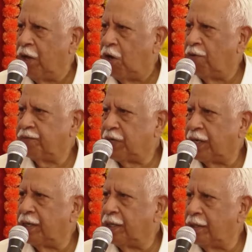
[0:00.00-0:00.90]
of
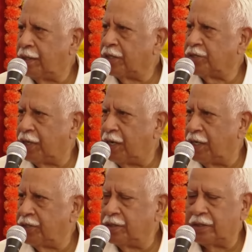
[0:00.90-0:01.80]
China-Russia
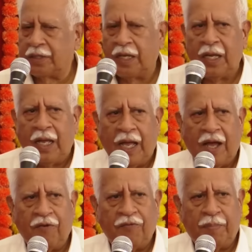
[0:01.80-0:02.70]
relations
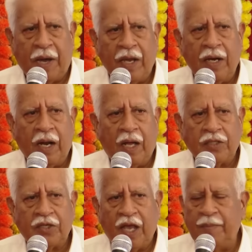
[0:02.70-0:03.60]
have by and
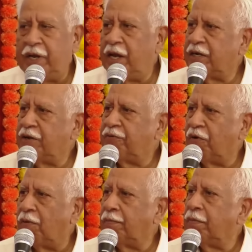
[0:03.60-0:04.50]
large emanated
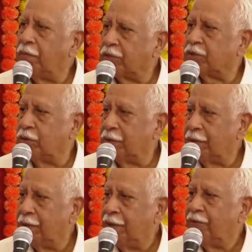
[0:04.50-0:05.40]
from Moscow.
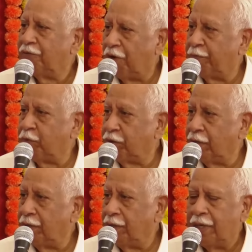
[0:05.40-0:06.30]
From Putin.